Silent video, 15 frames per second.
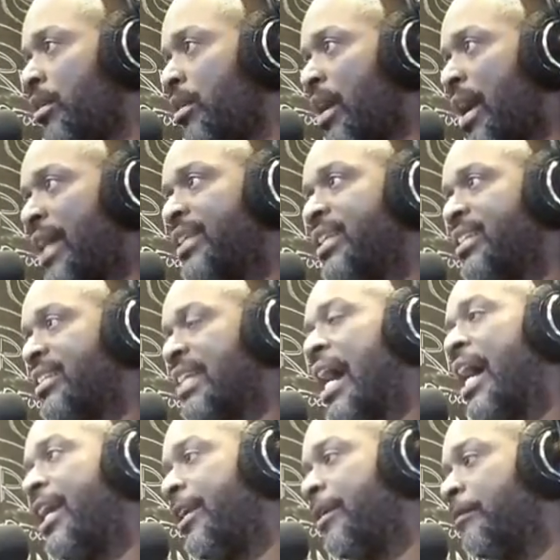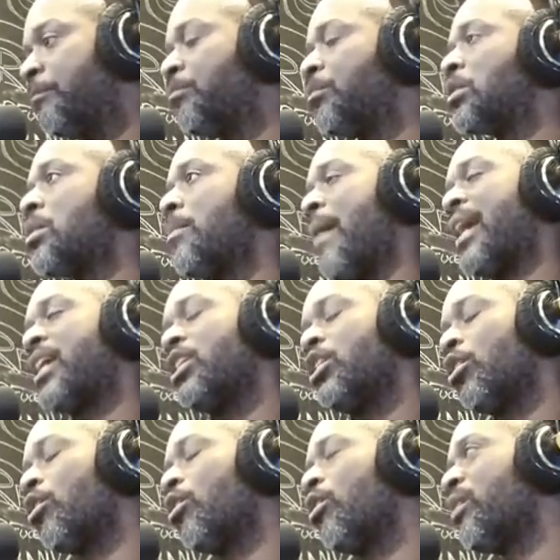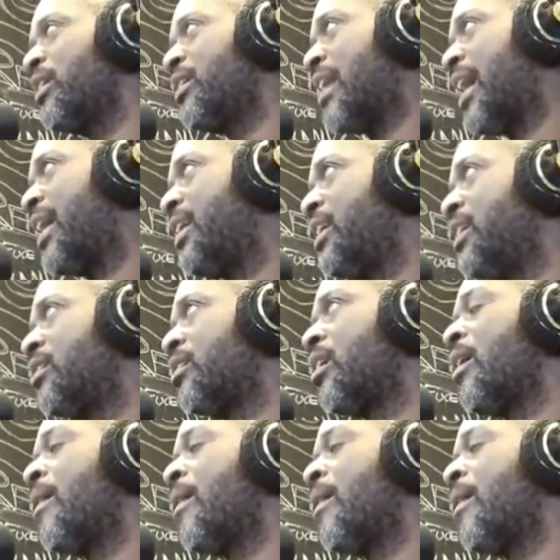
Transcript: had decided back in the early 90s